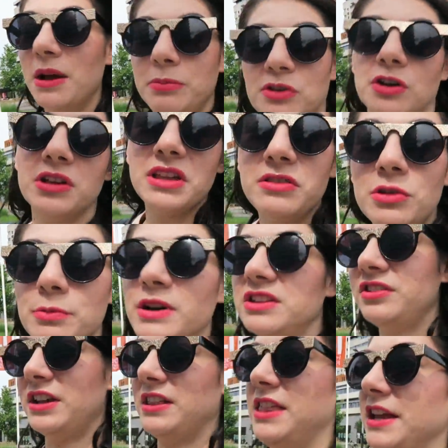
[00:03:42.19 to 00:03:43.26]
I'm talking too
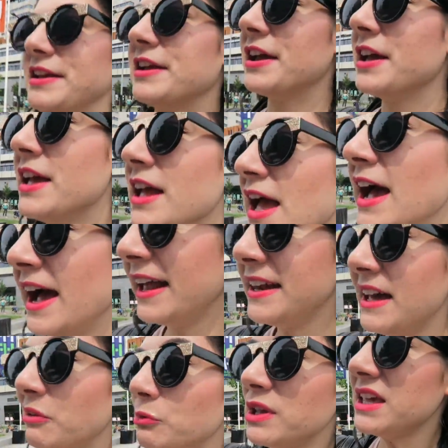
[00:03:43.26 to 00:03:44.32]
much, I think.
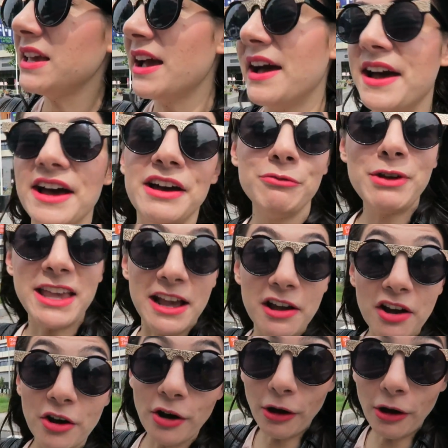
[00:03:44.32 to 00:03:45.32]
And now we can go